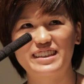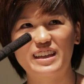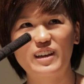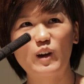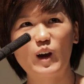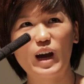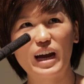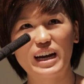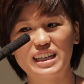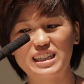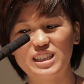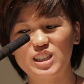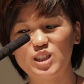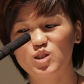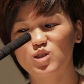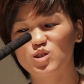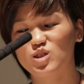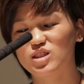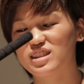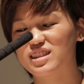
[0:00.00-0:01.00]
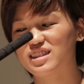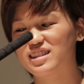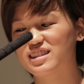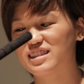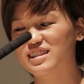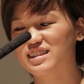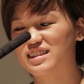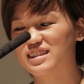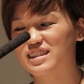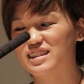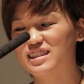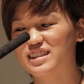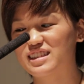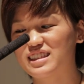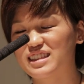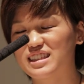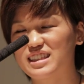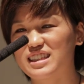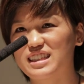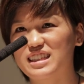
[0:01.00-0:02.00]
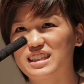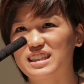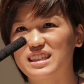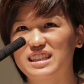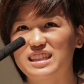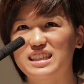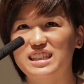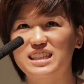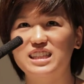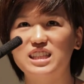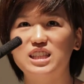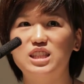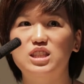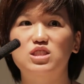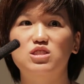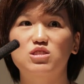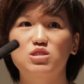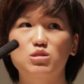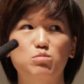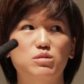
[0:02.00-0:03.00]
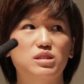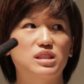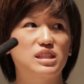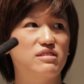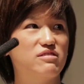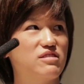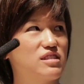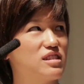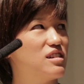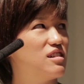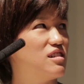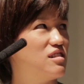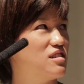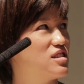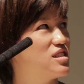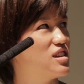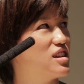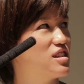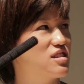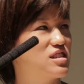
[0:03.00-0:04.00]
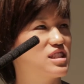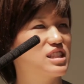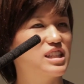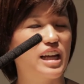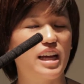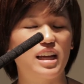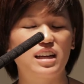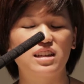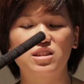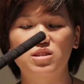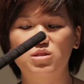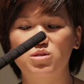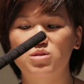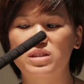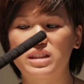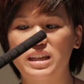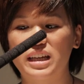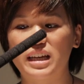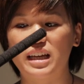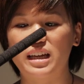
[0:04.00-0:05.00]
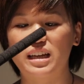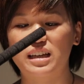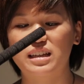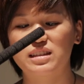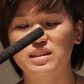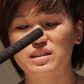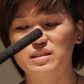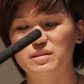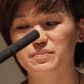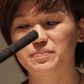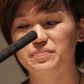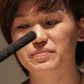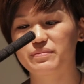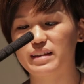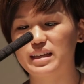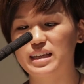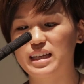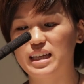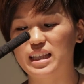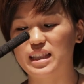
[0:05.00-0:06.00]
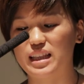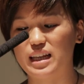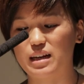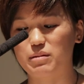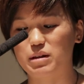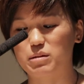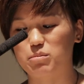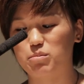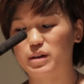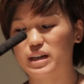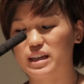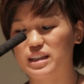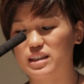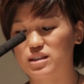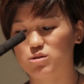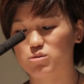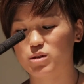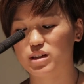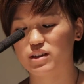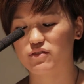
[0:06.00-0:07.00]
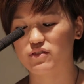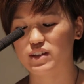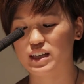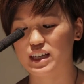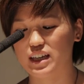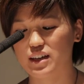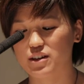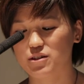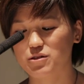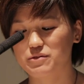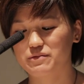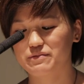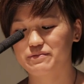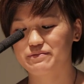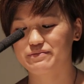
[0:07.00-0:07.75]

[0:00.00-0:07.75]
You got it, dude. Because it's super difficult to understand new things. And then I'm going to play this quick video.